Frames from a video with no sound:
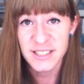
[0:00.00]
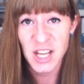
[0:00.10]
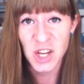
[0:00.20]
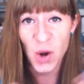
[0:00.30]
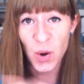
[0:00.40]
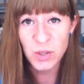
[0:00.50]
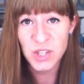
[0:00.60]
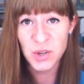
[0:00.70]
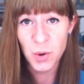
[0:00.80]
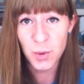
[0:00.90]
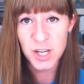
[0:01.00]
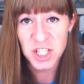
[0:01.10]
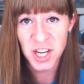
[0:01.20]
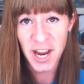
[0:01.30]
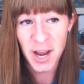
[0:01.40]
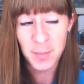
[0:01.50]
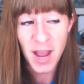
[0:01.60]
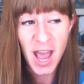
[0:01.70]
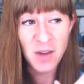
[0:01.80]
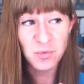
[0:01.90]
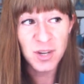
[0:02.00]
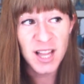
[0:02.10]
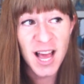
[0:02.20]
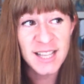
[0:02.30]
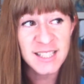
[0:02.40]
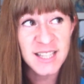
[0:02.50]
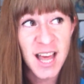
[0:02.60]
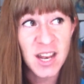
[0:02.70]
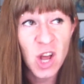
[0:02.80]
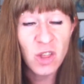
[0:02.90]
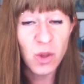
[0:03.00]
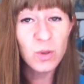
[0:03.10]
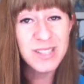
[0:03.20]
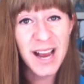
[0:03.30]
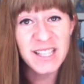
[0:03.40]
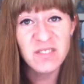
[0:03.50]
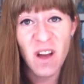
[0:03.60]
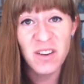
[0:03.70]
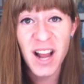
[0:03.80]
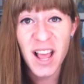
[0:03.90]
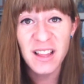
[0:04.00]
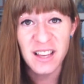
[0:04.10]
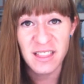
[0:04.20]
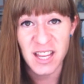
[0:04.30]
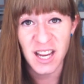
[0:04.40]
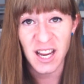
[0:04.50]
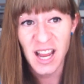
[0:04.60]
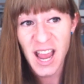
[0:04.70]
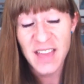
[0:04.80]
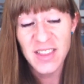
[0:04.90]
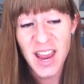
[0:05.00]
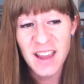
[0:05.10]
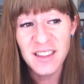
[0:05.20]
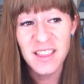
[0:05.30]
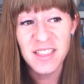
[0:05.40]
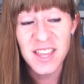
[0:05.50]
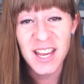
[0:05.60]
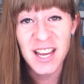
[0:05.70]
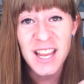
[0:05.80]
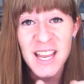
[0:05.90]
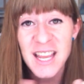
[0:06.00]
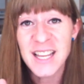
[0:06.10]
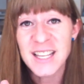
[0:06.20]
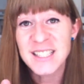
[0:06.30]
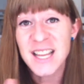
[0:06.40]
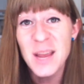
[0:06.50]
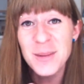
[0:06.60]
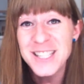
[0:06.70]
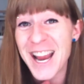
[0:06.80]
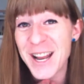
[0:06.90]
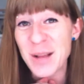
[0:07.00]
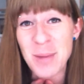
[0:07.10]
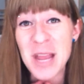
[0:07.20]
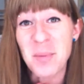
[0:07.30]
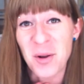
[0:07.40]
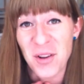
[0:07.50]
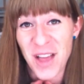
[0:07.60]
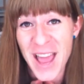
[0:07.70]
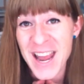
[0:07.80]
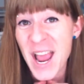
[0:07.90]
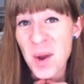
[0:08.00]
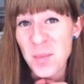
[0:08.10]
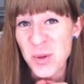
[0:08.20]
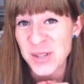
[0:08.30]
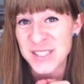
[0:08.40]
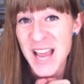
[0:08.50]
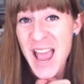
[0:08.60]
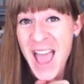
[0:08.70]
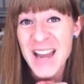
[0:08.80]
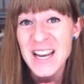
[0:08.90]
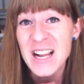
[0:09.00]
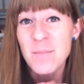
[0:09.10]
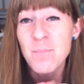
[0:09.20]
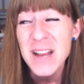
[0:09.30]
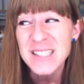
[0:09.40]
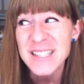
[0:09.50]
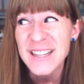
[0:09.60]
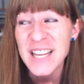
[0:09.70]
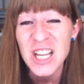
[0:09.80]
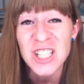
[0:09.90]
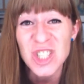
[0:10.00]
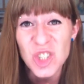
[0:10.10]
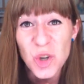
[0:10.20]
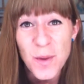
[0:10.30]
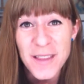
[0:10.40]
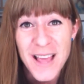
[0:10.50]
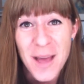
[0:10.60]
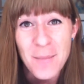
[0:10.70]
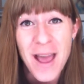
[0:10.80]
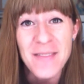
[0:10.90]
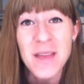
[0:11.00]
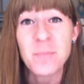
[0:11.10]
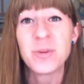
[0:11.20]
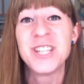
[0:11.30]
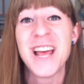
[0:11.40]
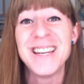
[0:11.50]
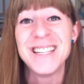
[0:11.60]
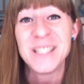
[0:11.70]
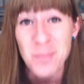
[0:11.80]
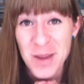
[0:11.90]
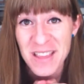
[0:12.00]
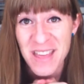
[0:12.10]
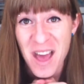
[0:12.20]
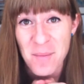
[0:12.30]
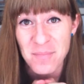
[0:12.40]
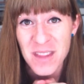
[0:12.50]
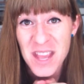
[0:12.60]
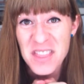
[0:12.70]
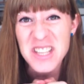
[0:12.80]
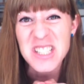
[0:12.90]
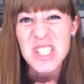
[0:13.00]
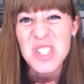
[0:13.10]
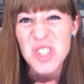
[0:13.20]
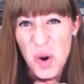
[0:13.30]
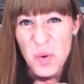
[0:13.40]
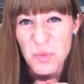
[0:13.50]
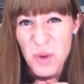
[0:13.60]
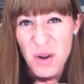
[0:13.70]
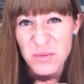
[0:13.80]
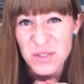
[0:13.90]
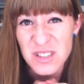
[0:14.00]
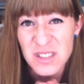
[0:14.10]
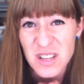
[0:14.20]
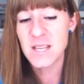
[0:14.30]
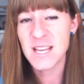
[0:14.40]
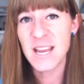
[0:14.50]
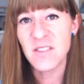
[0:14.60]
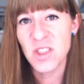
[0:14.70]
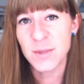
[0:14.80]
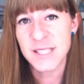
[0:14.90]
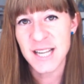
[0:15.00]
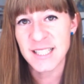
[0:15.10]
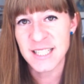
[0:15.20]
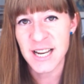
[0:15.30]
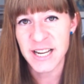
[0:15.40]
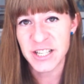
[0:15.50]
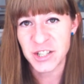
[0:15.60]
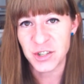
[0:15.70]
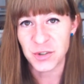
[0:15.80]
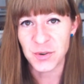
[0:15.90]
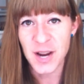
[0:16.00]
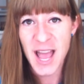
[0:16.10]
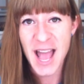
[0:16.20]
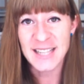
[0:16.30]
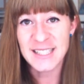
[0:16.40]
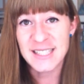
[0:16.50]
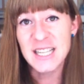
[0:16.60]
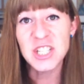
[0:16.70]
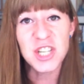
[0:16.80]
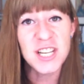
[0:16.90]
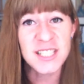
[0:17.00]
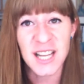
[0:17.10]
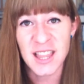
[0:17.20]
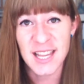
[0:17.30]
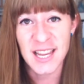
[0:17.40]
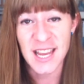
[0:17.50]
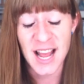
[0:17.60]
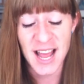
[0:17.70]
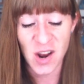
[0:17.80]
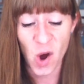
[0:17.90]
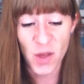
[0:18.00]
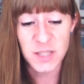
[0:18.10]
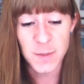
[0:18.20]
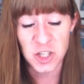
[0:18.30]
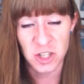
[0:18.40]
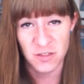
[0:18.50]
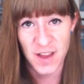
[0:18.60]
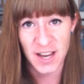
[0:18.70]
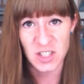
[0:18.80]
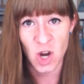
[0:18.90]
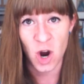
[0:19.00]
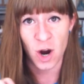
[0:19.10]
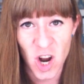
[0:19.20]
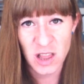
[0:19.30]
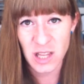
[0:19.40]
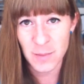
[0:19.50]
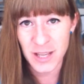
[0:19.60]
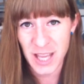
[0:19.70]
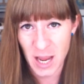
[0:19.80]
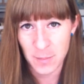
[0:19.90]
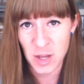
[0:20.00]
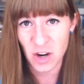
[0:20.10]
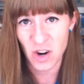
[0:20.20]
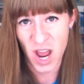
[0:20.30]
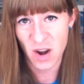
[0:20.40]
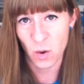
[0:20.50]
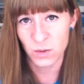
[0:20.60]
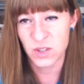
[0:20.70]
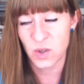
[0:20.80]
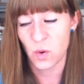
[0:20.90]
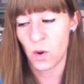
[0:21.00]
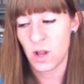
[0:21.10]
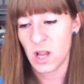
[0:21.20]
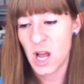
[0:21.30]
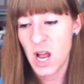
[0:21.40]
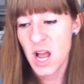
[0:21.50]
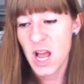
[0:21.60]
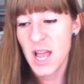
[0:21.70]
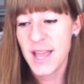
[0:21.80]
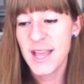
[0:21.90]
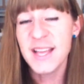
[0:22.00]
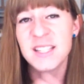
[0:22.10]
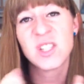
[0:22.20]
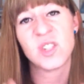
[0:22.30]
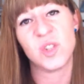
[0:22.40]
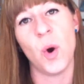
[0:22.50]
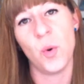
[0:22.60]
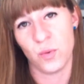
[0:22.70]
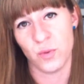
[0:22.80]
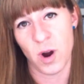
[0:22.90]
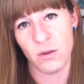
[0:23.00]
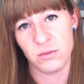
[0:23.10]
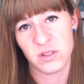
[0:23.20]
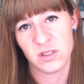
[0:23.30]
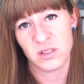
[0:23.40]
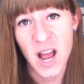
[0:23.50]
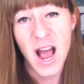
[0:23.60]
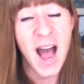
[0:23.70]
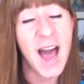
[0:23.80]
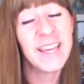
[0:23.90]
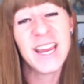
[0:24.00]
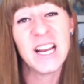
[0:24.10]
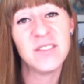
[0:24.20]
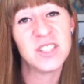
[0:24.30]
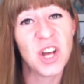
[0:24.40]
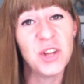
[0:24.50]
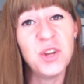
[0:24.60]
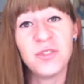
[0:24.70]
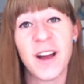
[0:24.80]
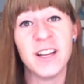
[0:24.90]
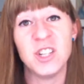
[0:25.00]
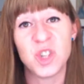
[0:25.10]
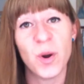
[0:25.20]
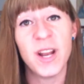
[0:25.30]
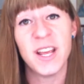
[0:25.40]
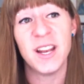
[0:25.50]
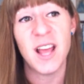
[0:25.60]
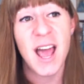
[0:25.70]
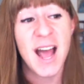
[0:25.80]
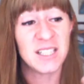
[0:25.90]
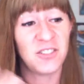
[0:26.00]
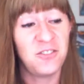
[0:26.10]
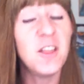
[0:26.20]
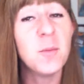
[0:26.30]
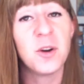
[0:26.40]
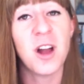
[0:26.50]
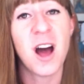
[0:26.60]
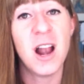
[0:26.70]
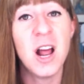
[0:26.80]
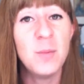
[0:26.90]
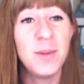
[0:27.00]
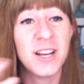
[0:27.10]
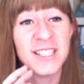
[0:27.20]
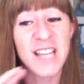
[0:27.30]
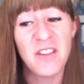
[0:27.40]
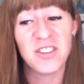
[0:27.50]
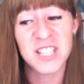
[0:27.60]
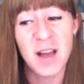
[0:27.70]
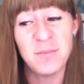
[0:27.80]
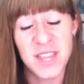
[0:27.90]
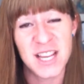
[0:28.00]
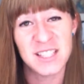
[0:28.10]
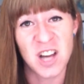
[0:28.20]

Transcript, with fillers: They go to the Norwegian camp and realize that those guys found an alien thing, and the alien thing is imitating people and animals and basically consuming them and then pretending to be them. This is so gross. Even though it's 1982 and CG isn't a thing yet and all the special effects are a little bit campier and old school, it's so gross. I can't even tell you if I enjoyed it as a film or not because every time things